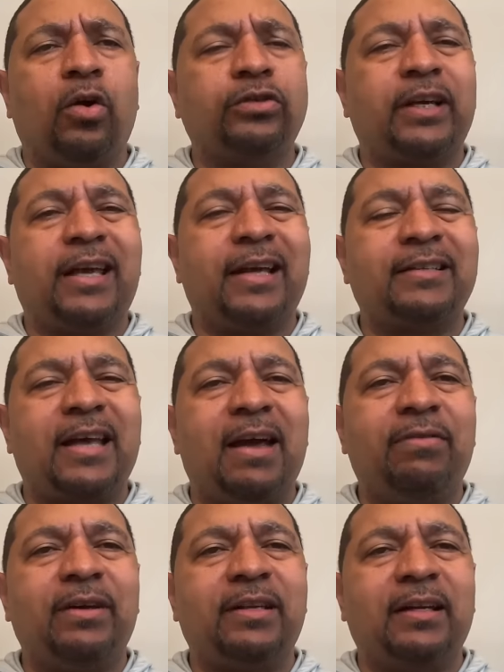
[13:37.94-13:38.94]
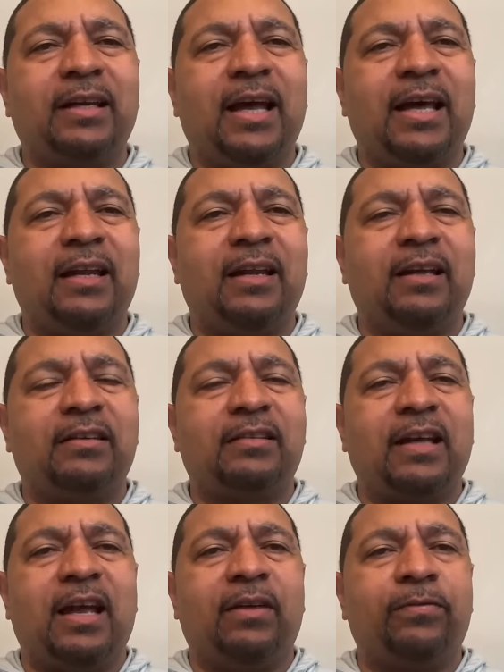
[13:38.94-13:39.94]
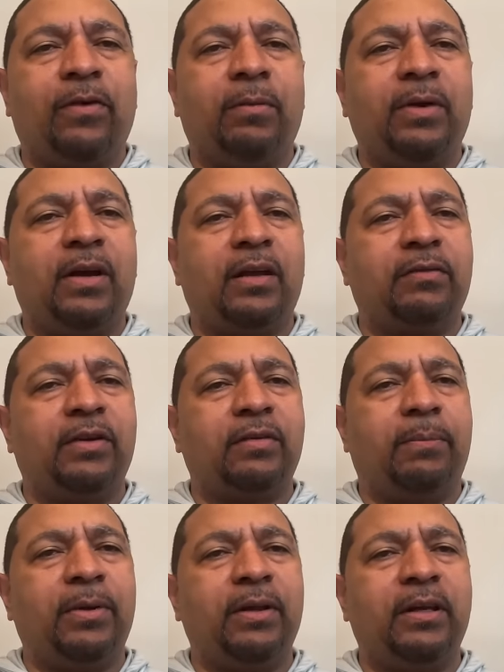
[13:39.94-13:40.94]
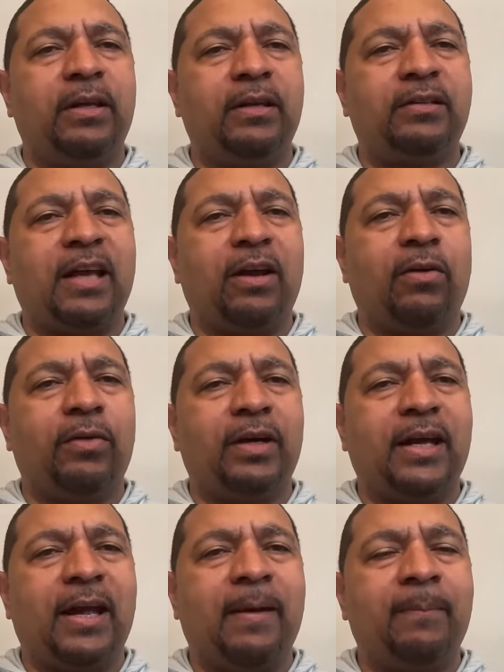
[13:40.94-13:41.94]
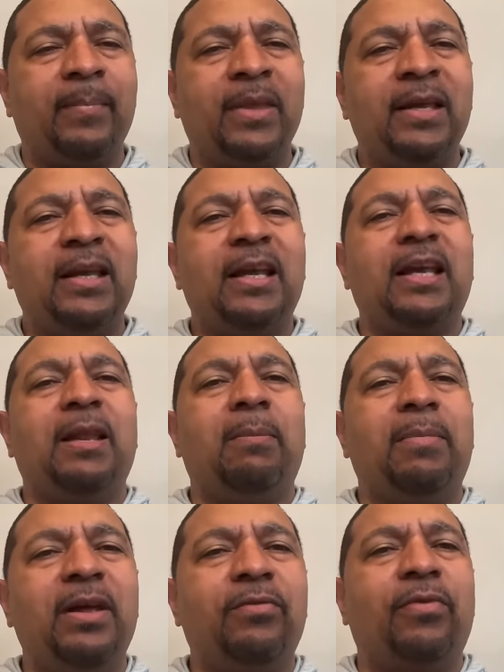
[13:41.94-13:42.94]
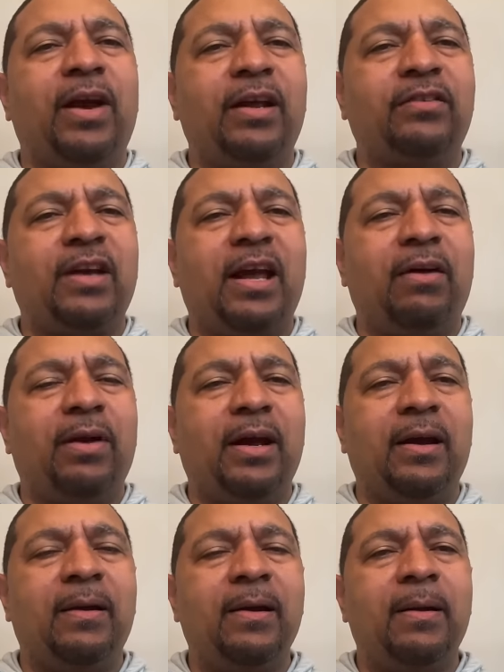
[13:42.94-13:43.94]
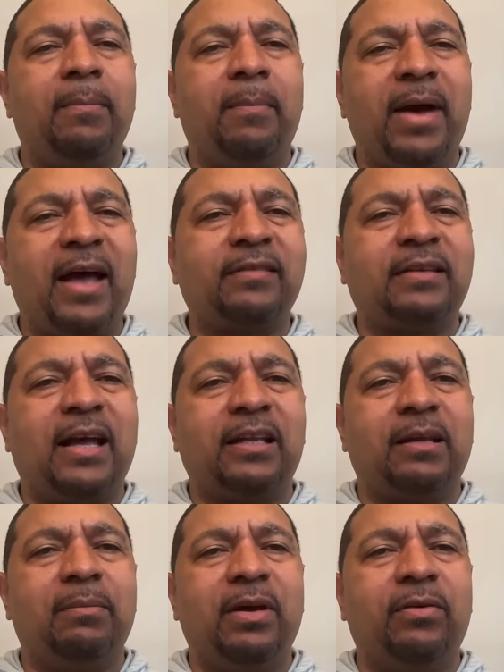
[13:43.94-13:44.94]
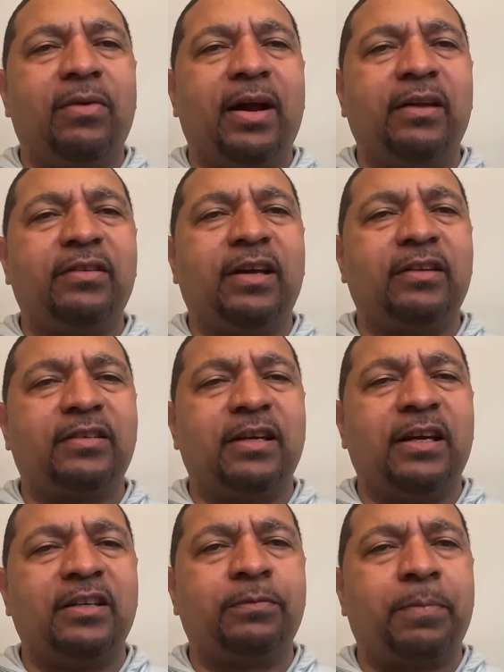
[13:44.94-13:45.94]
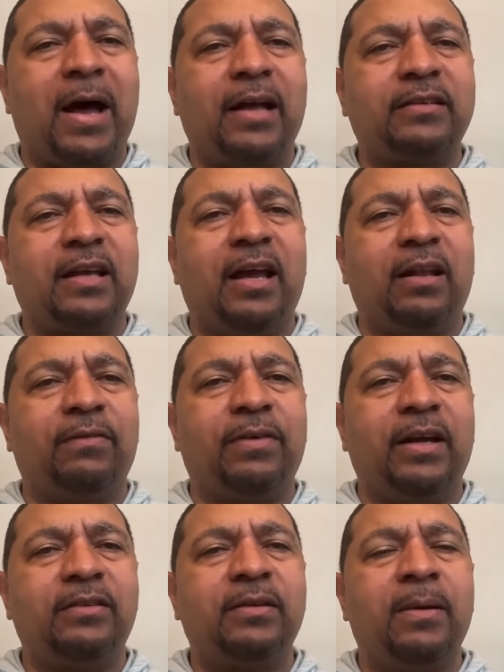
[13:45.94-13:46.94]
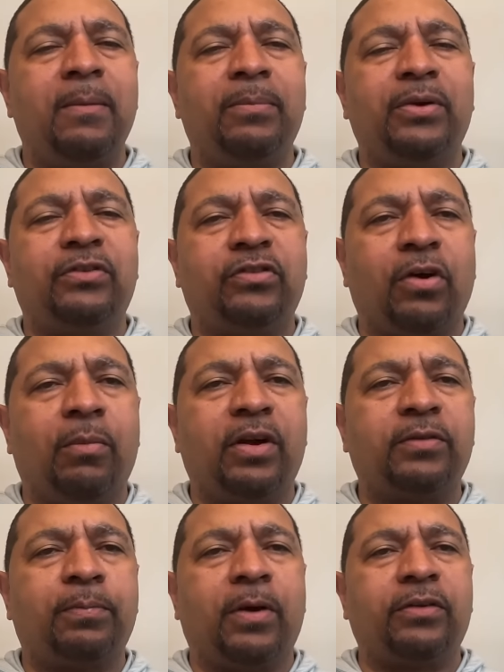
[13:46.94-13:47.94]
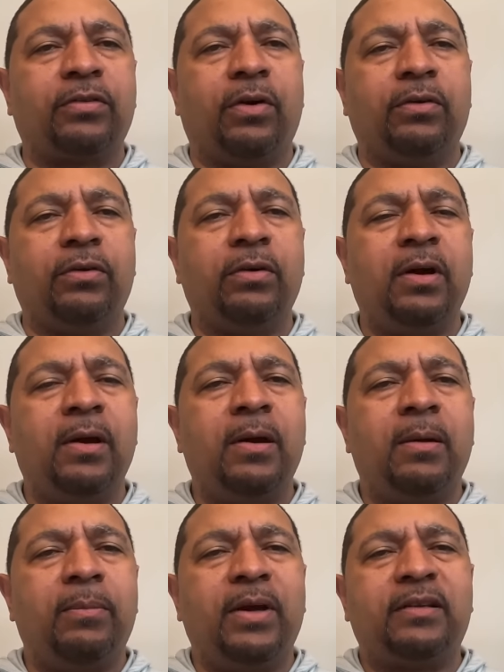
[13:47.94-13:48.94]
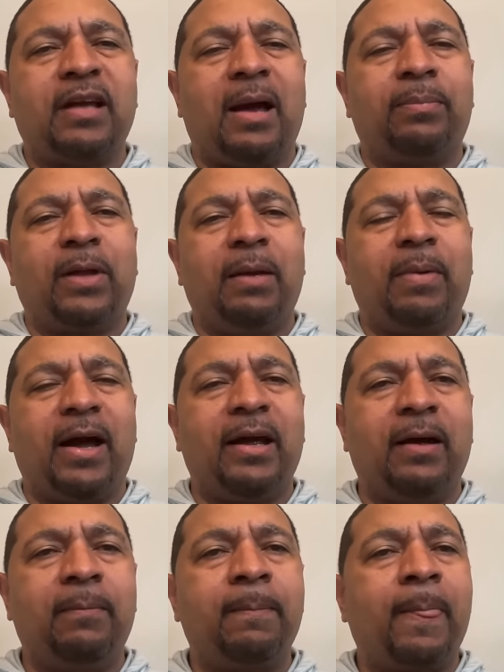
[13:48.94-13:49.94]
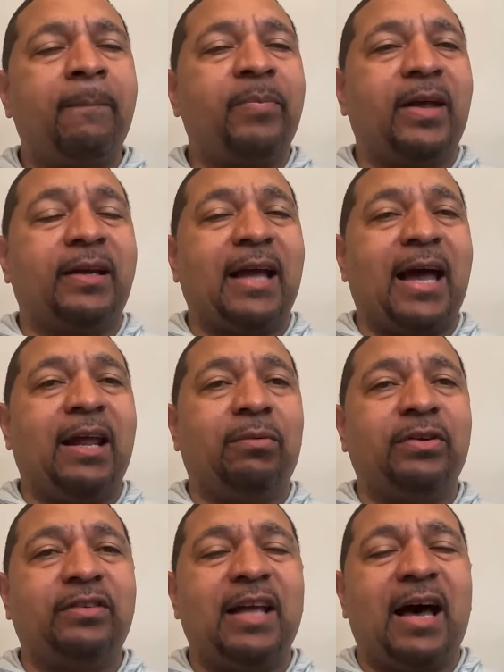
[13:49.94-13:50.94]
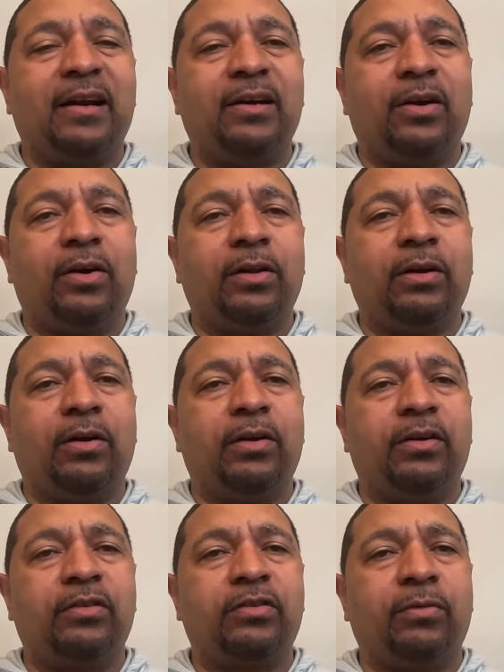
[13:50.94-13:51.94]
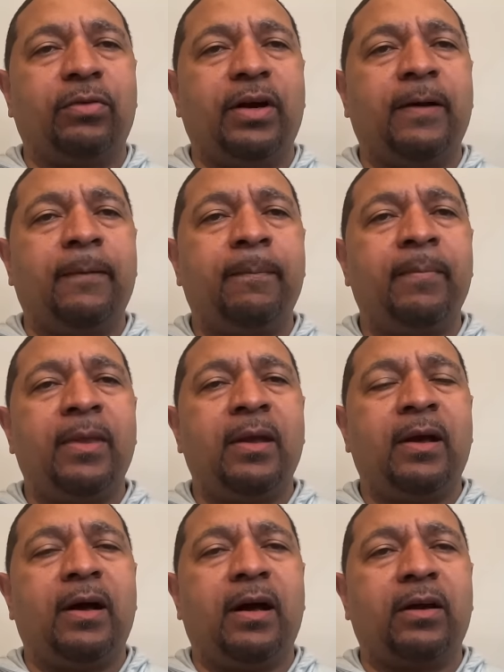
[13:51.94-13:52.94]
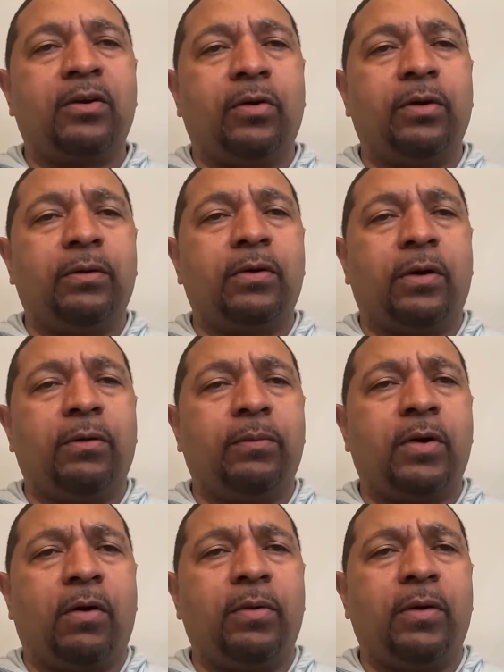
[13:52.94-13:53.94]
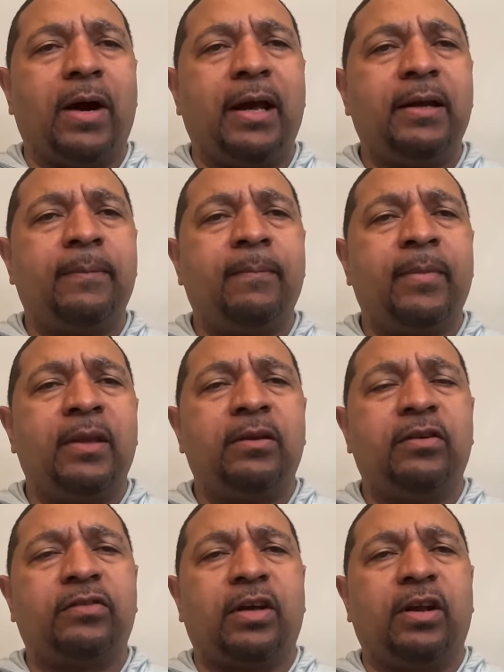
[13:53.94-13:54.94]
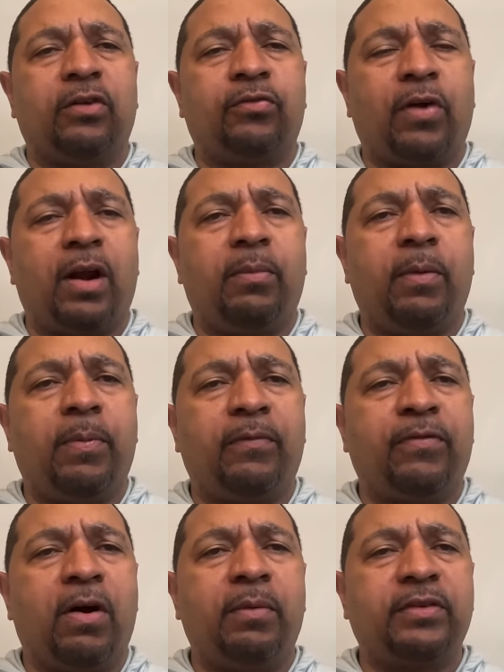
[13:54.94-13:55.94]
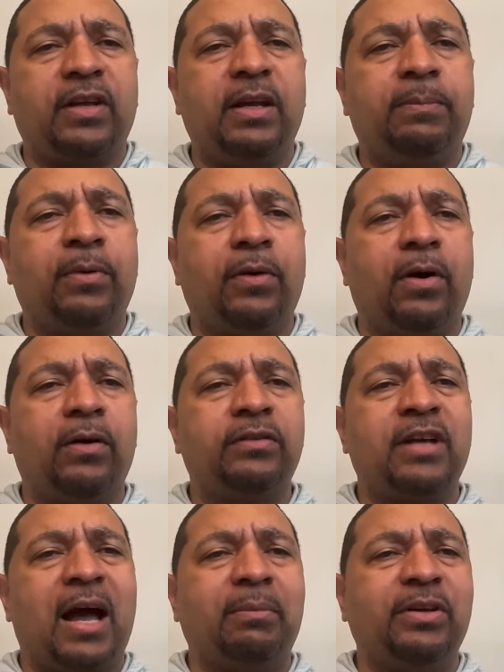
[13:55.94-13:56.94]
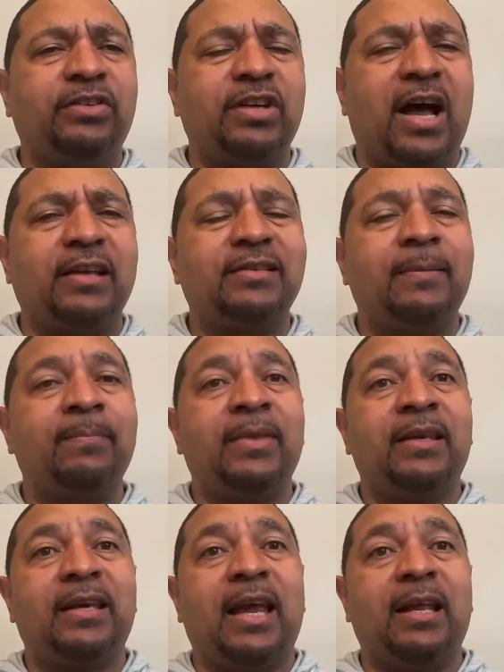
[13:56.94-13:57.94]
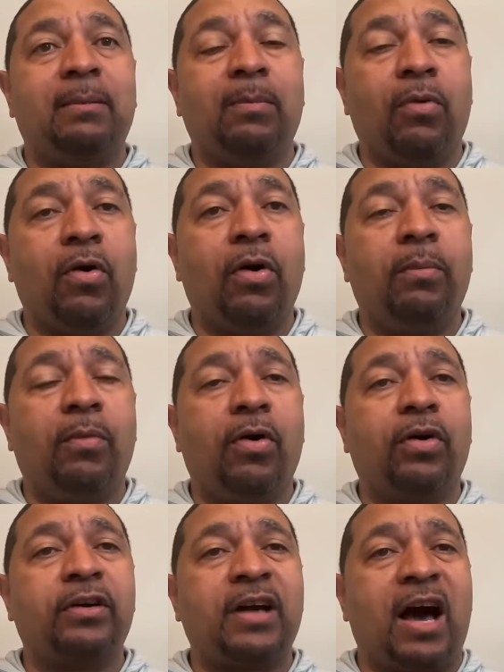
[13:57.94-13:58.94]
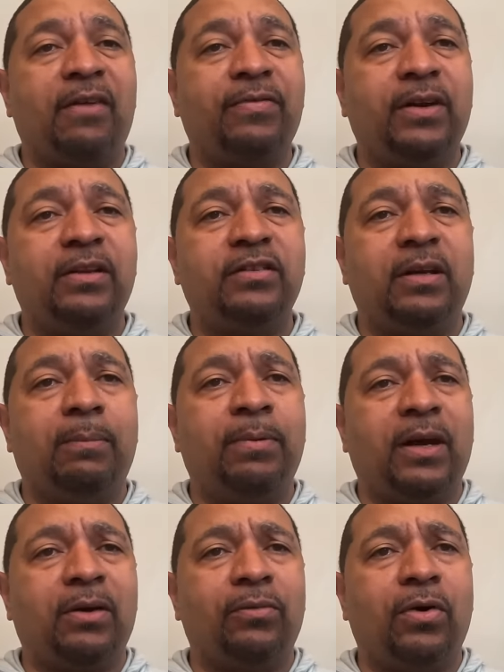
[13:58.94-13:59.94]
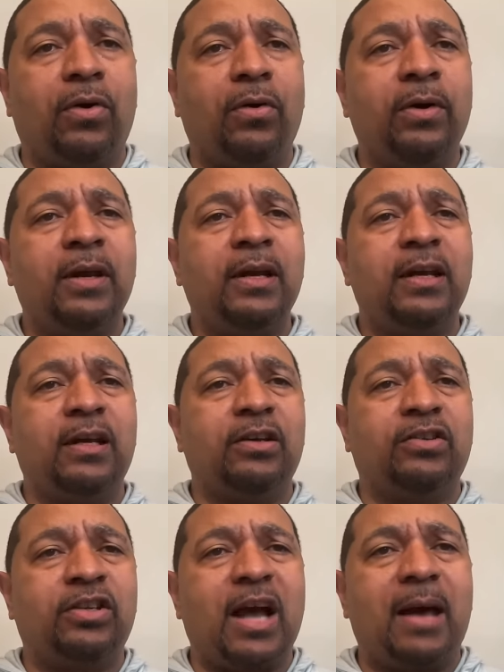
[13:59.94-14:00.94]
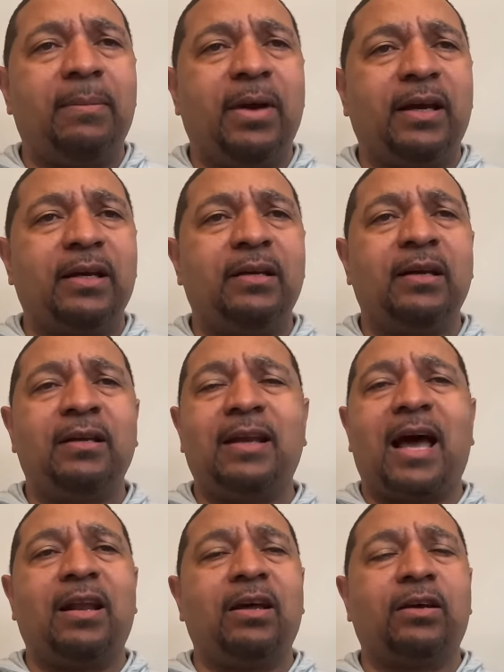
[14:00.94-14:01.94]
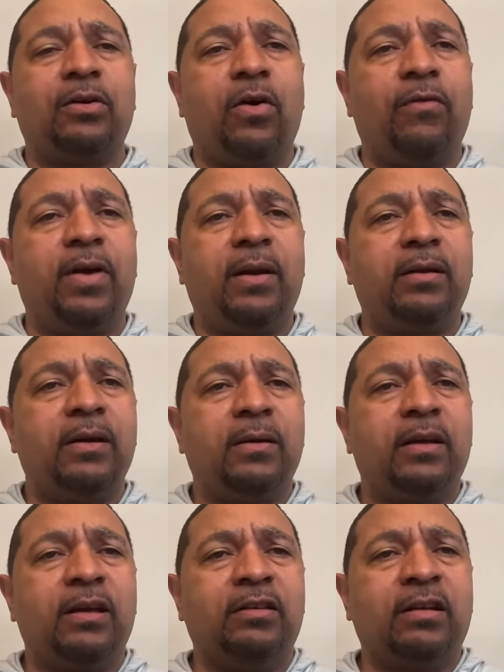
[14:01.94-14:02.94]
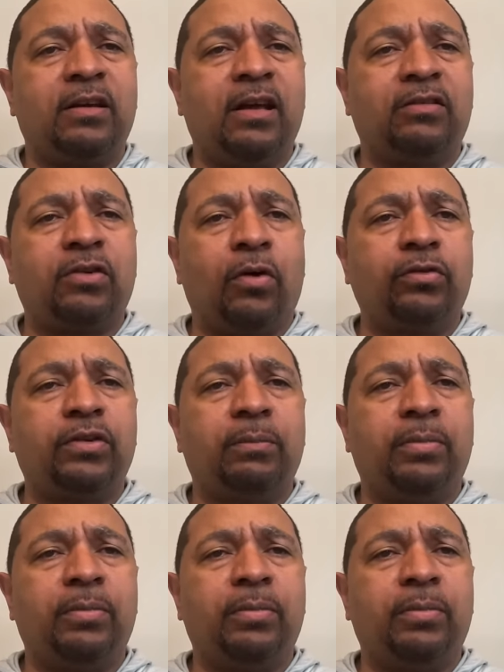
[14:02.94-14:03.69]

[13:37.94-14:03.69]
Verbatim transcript: goes against everything the analytics stands for because of his ability to take over the game in the mid-range area. Master at the mid-range, gets to his spots, elevates, puts so much pressure on you. Big time play by him, a guy that was doubted early on in his career. Uh, Coby, Coby, Coby White just an incredible performance that he put on, timely shots, gaining more and more confidence in the pick and roll, in his shot making, not looking over at his, his coach